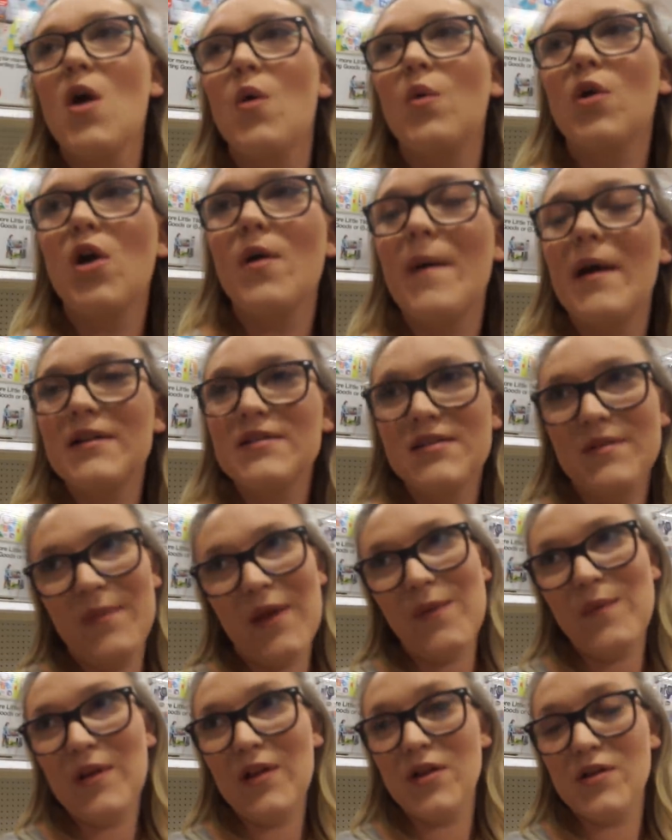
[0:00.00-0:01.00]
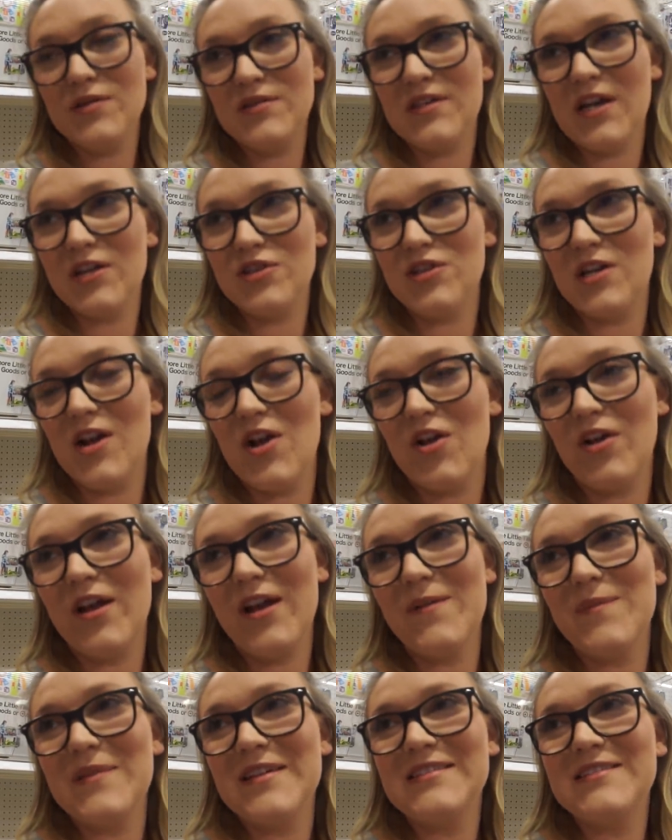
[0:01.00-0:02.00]
We'll go back to the baby clothes section I'll
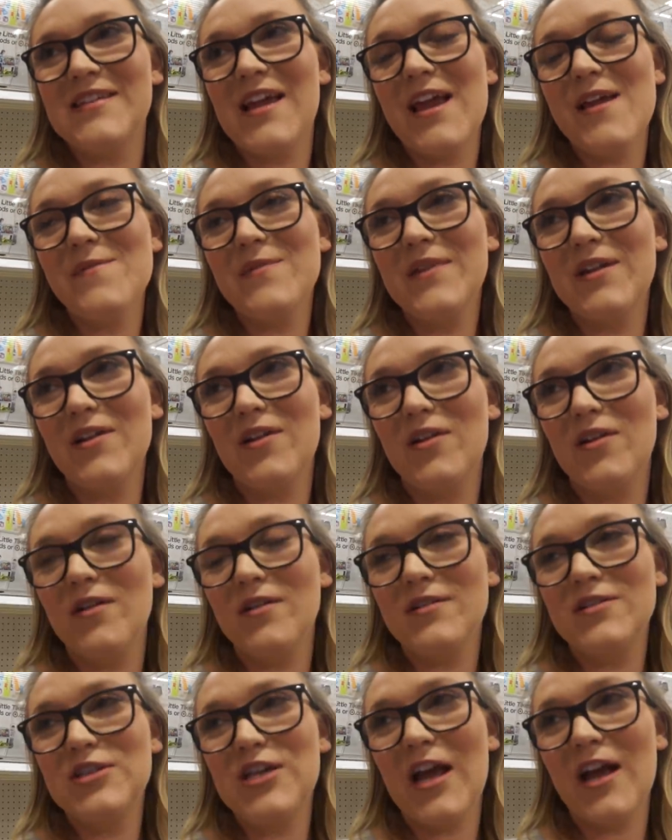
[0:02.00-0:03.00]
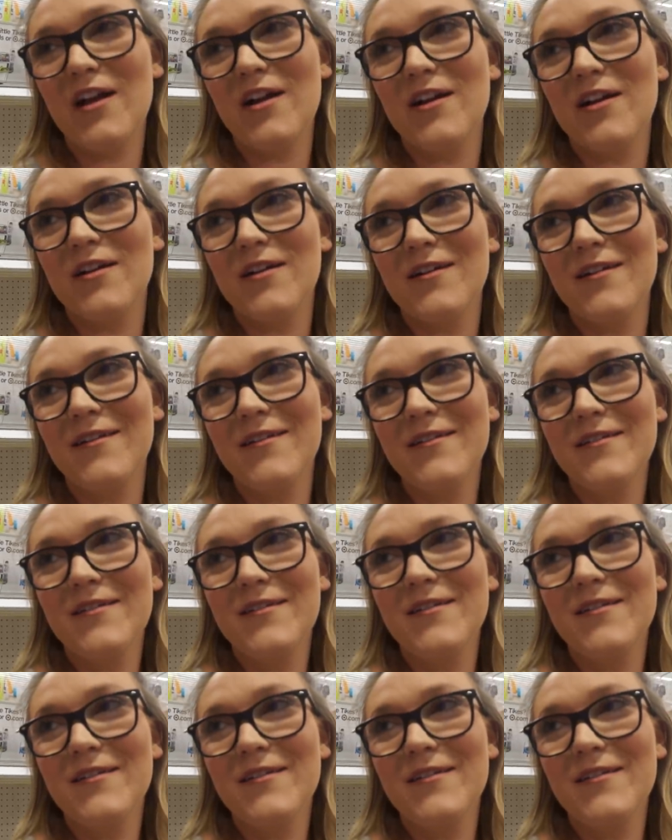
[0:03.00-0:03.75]
get him the same little checkered